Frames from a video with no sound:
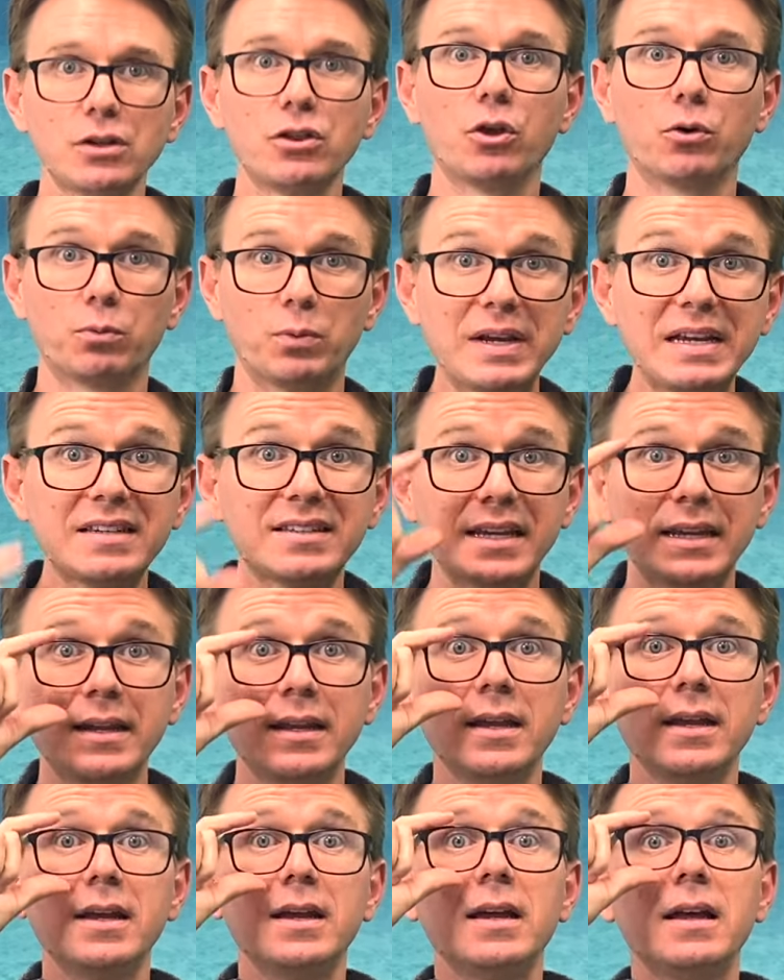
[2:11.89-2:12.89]
The reason
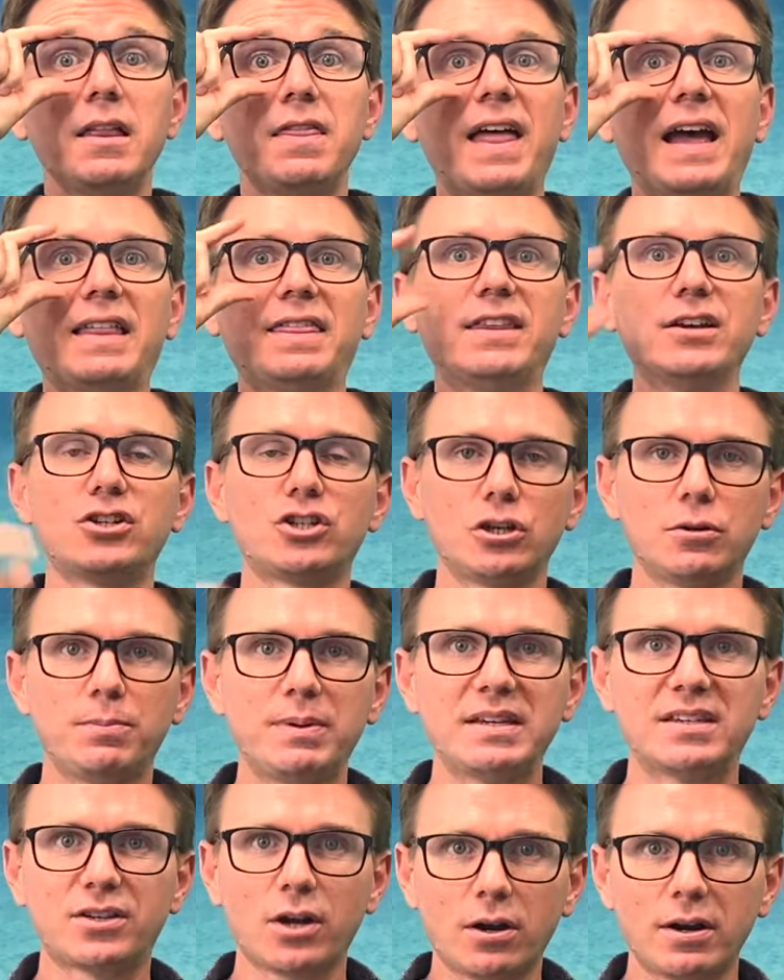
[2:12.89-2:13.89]
that this should
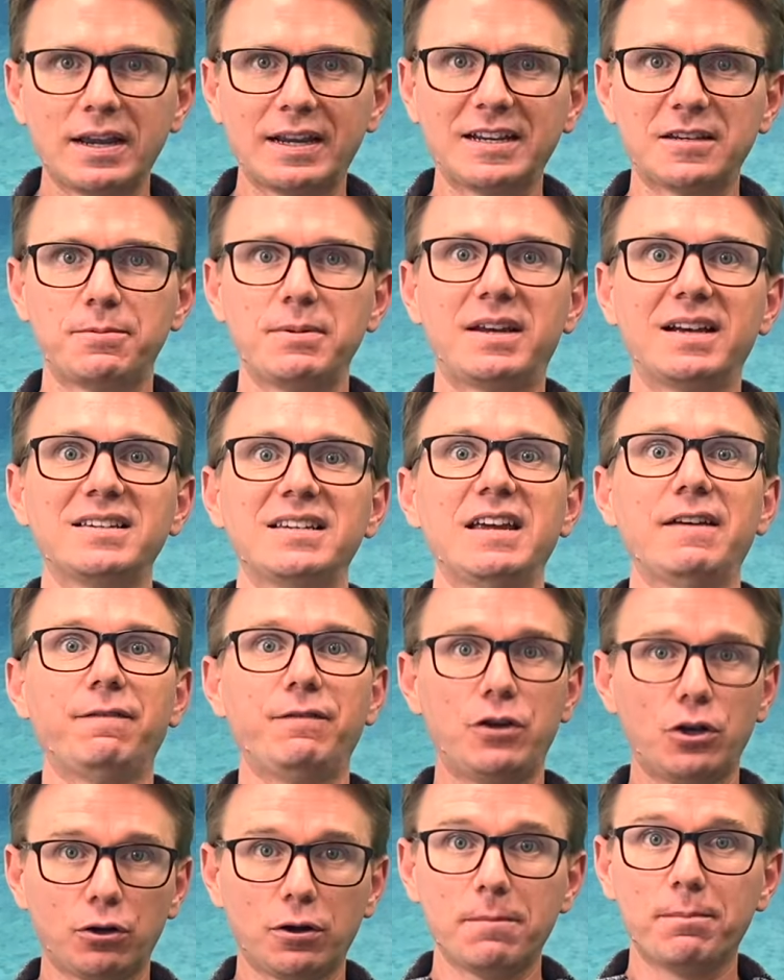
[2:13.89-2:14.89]
be starting is because if
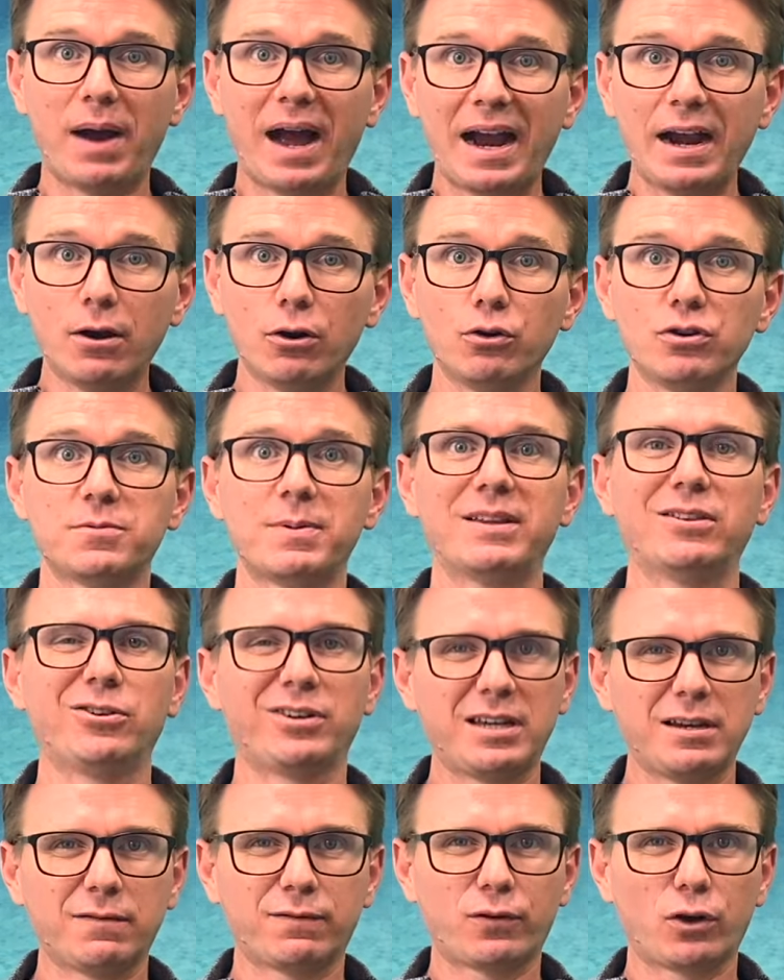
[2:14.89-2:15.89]
you're a buyer who's been
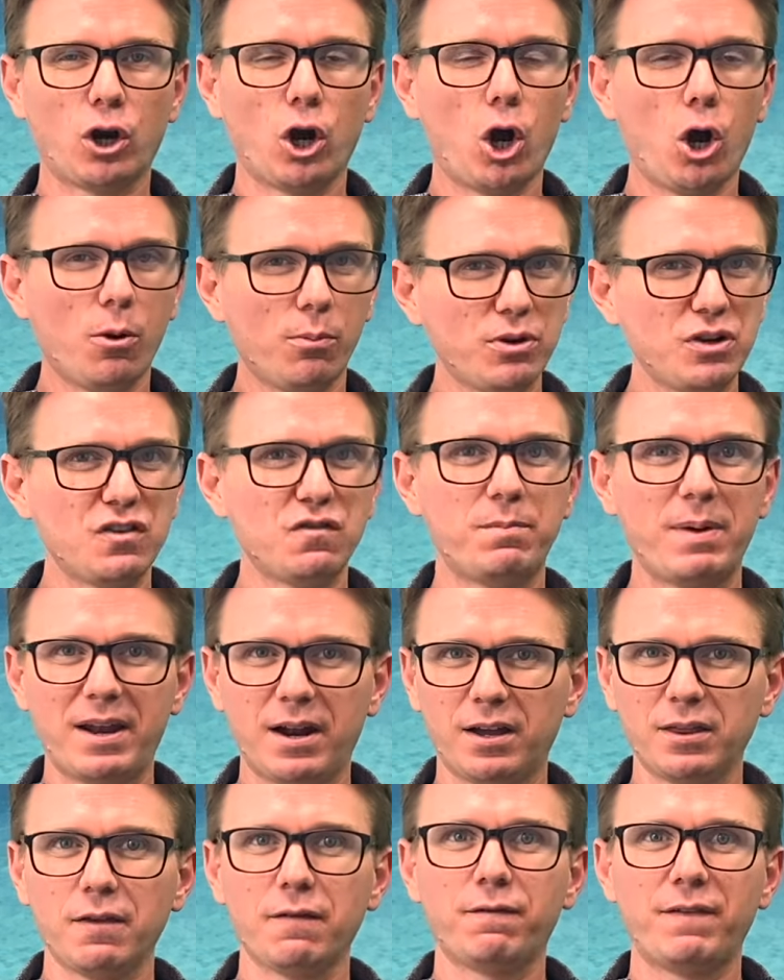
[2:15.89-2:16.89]
looking for a home but you've been
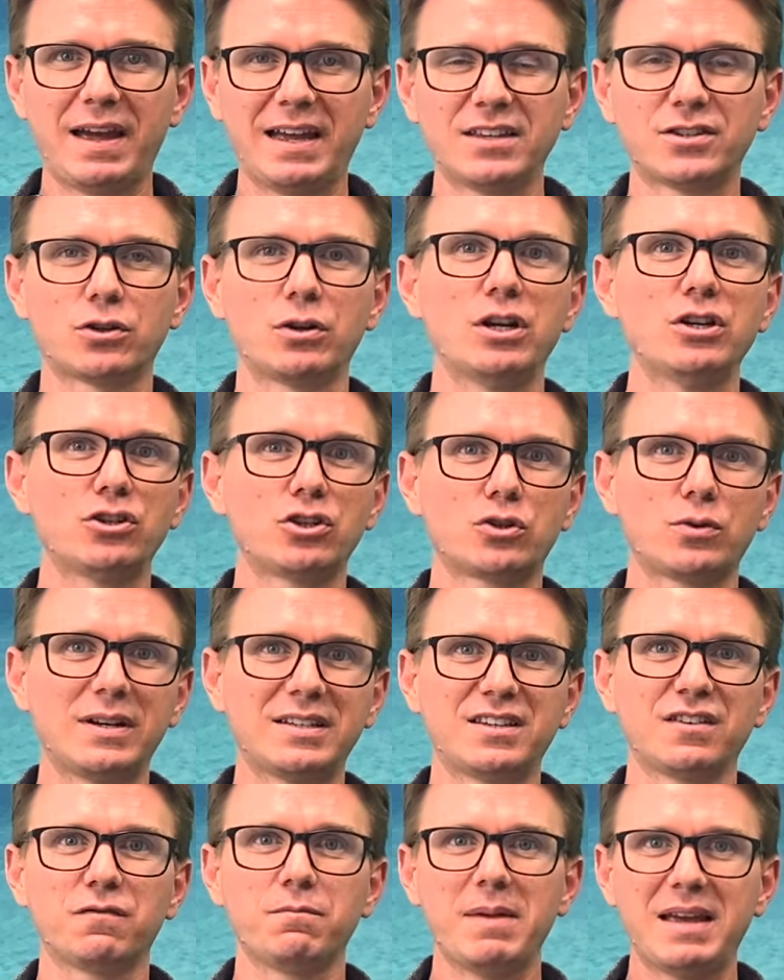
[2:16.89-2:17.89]
on the fence or interest
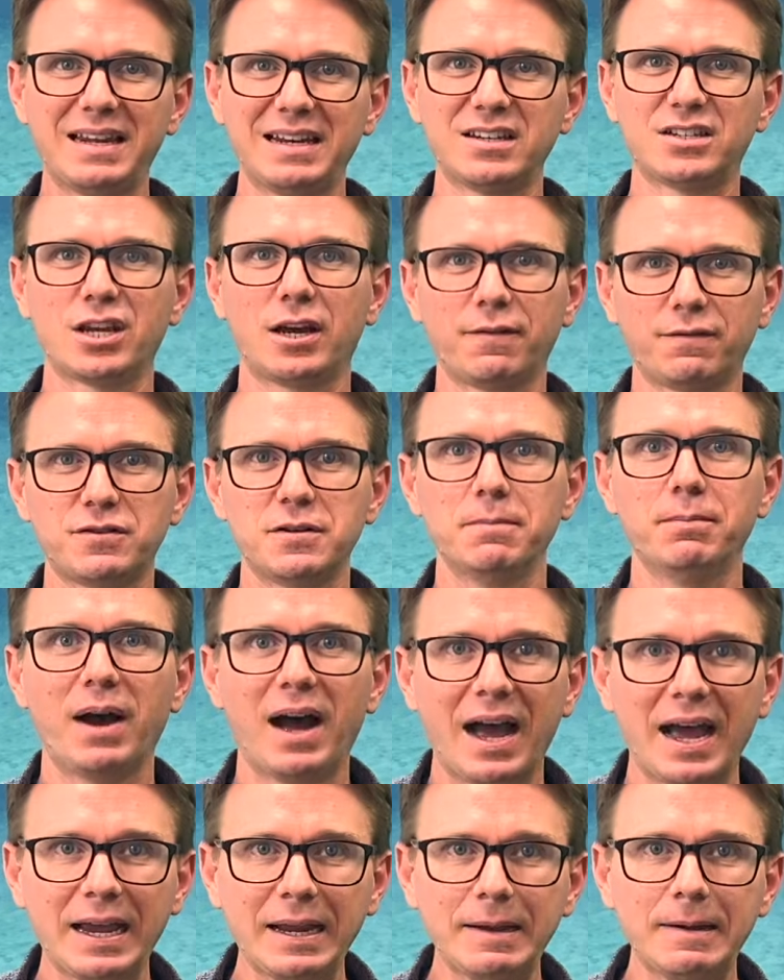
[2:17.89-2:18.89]
rates have made it tough to
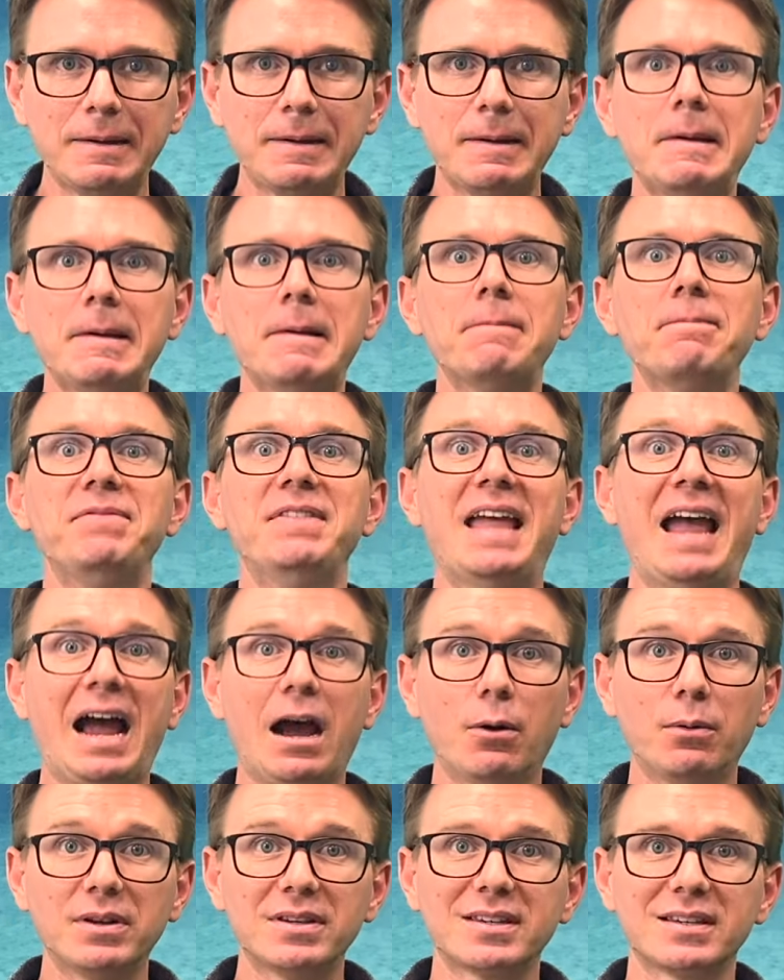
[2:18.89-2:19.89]
buy,
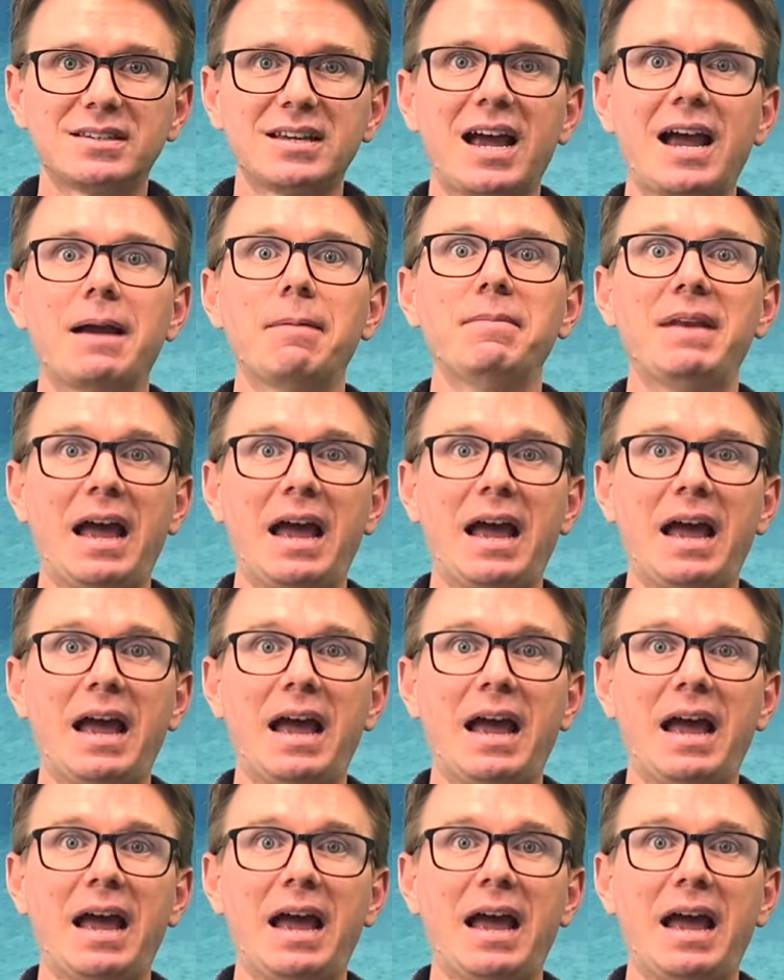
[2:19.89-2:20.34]
now is the time.